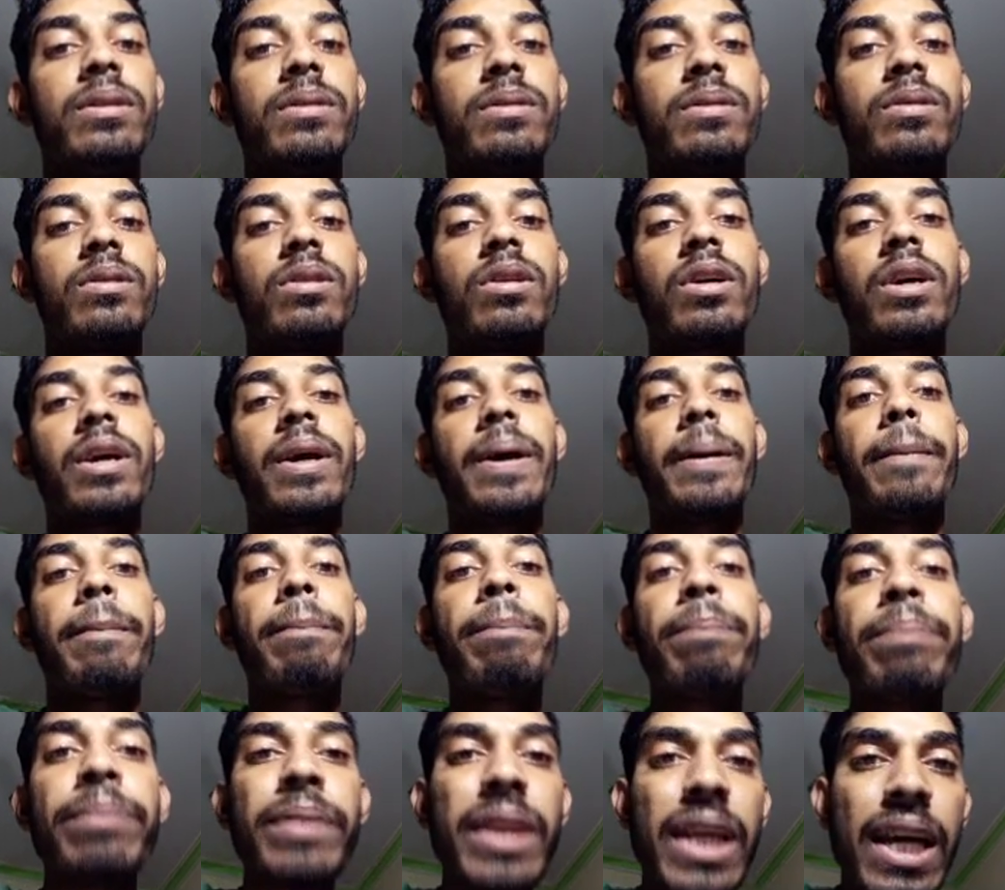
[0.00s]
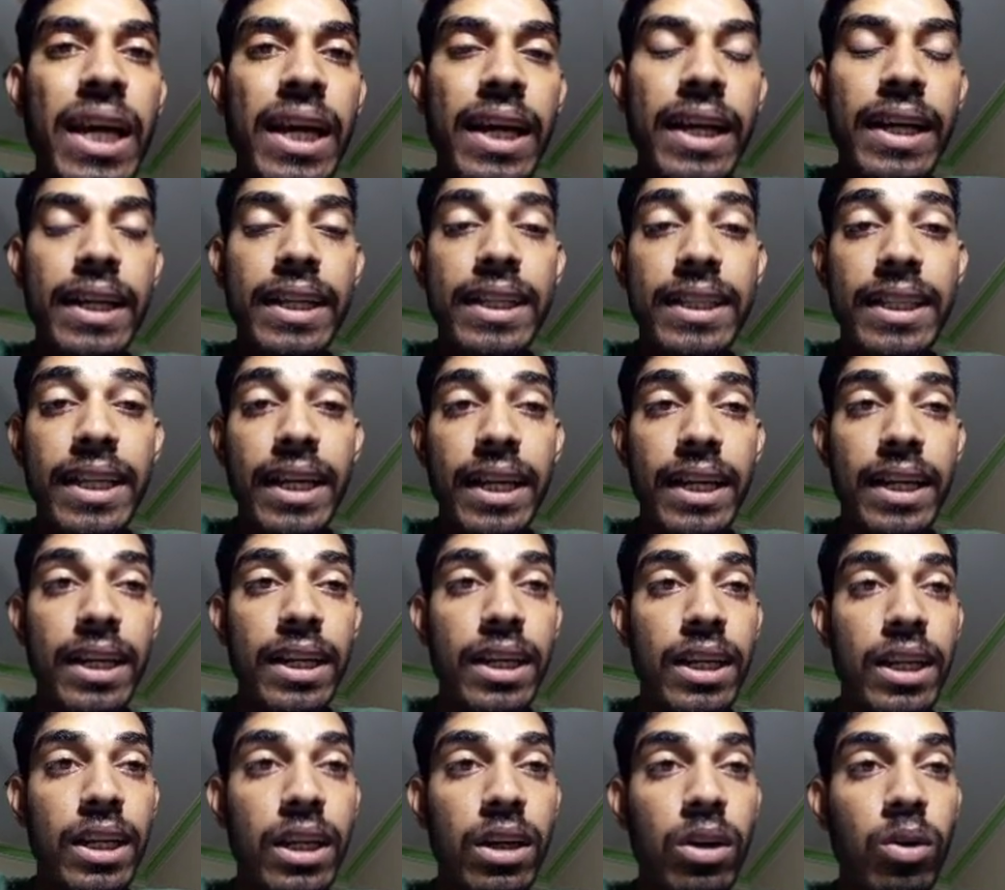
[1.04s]
Okay, then
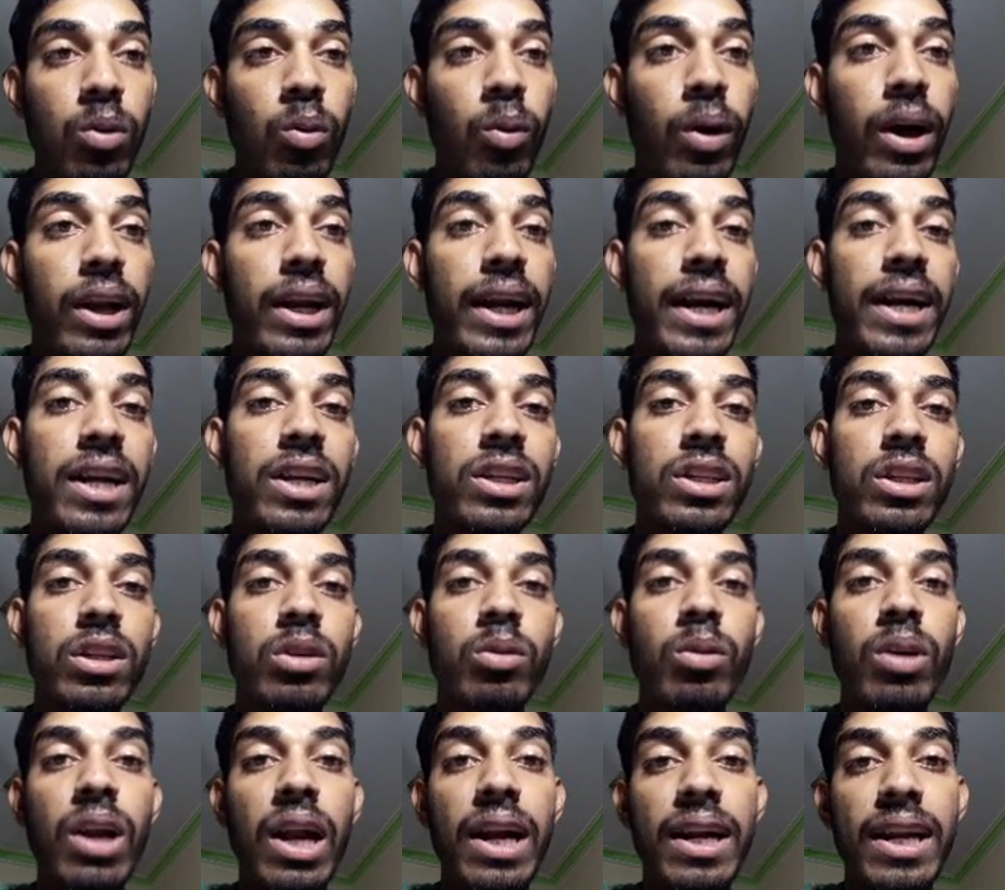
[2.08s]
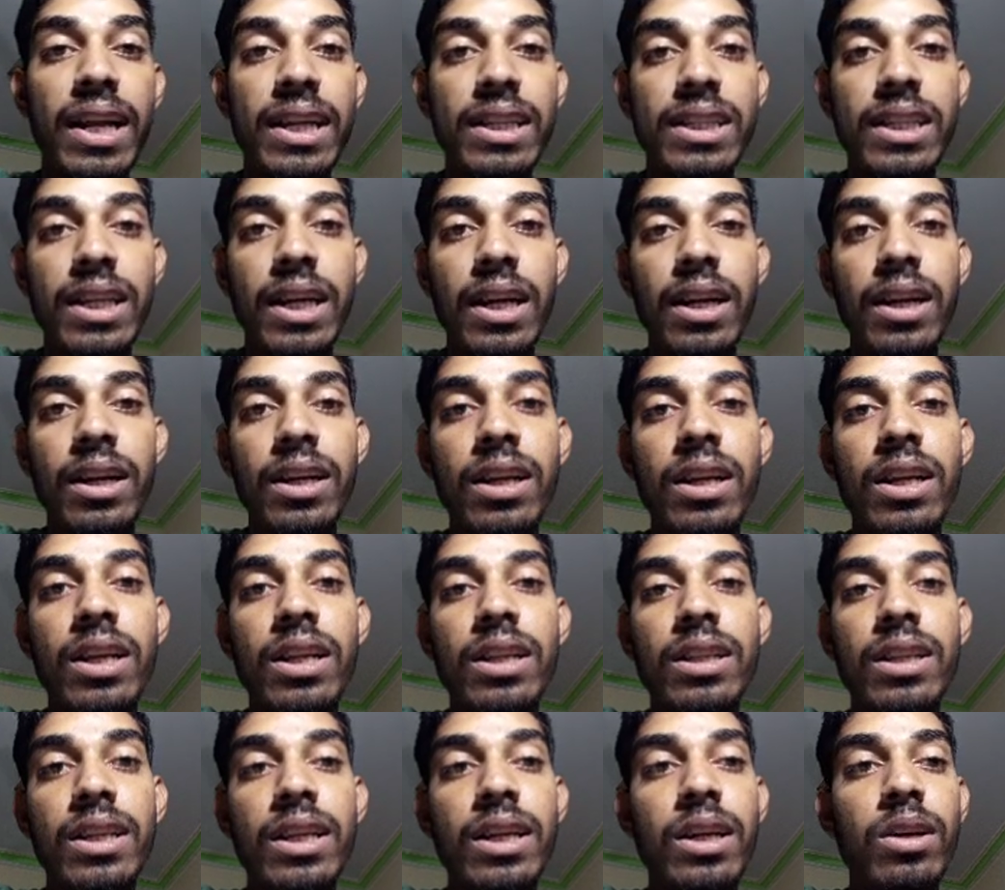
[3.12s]
1 hydrogen will attach here,
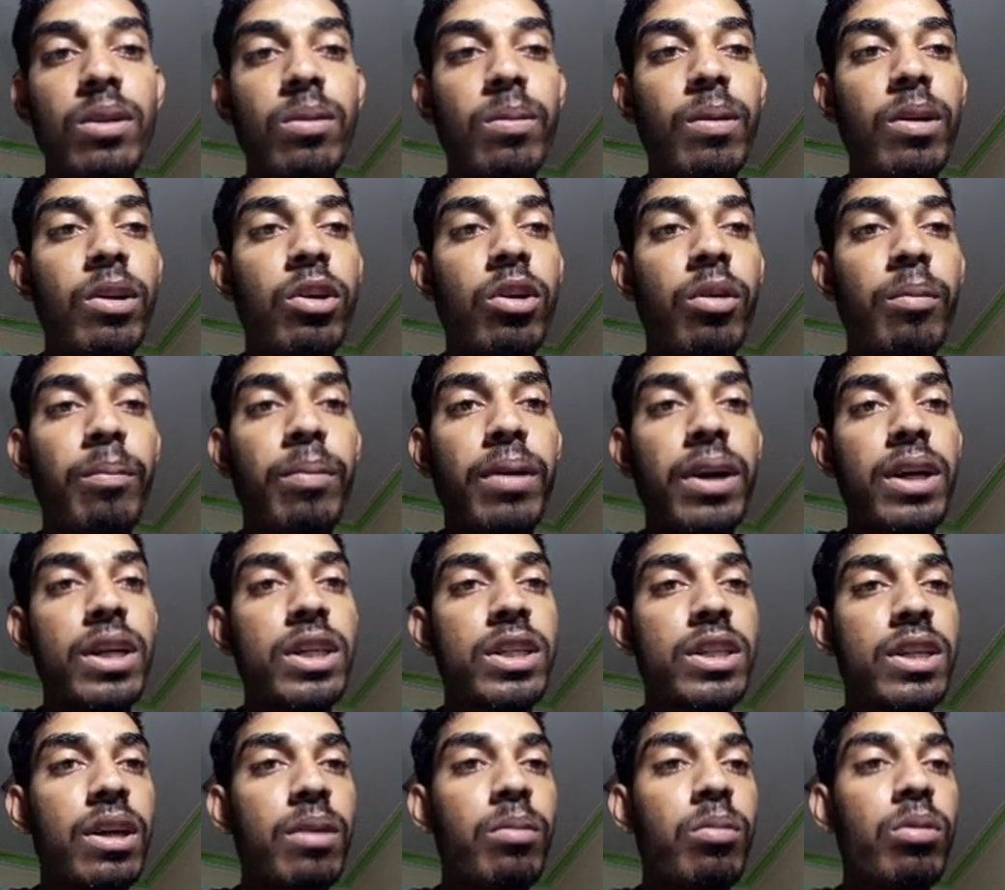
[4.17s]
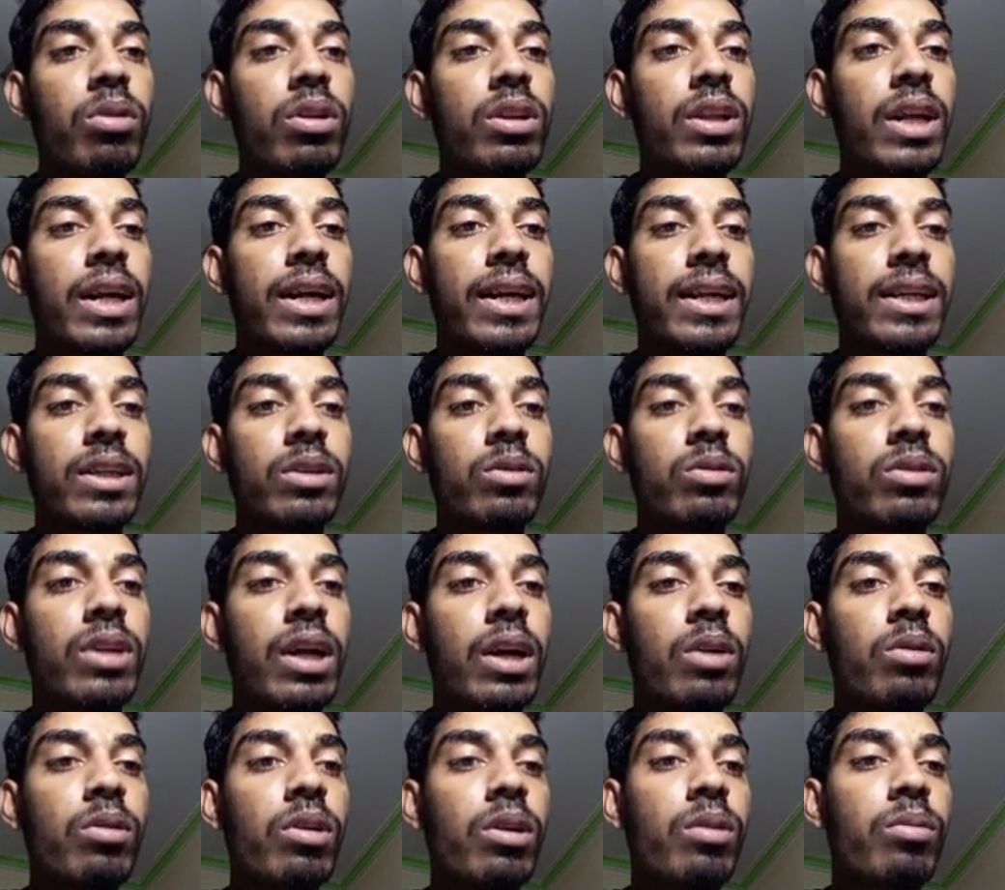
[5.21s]
then it will complete stable, that
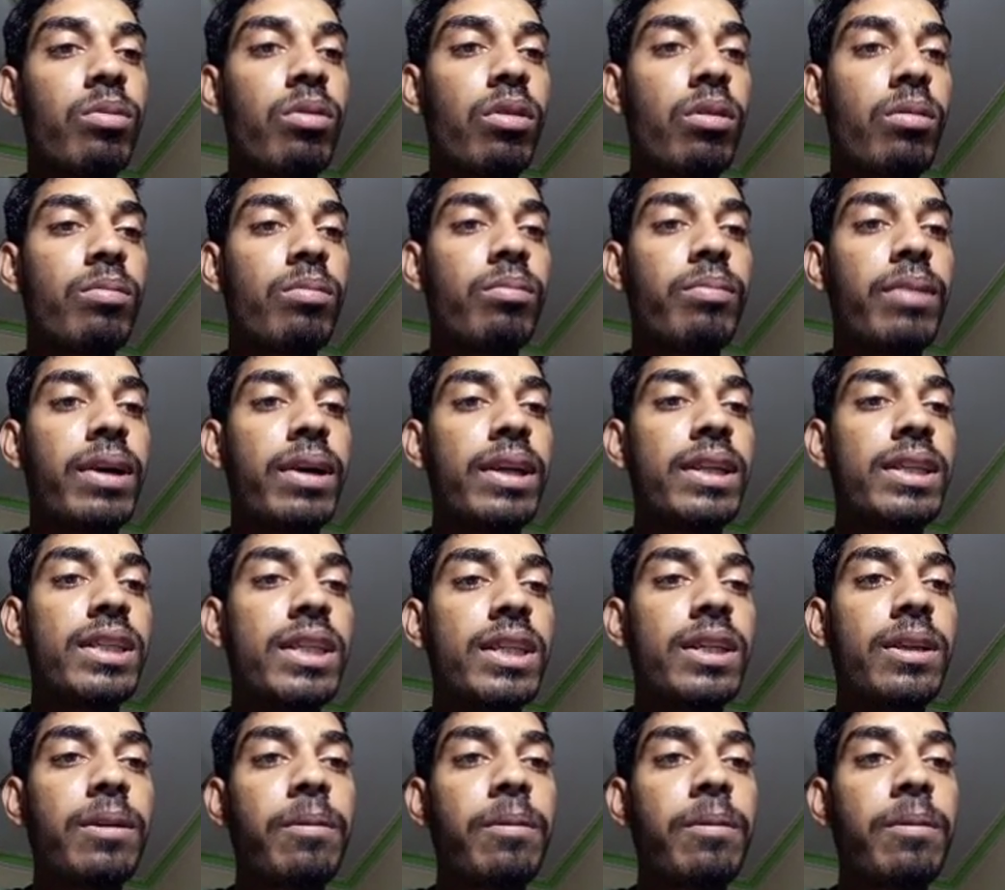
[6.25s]
will form benzene.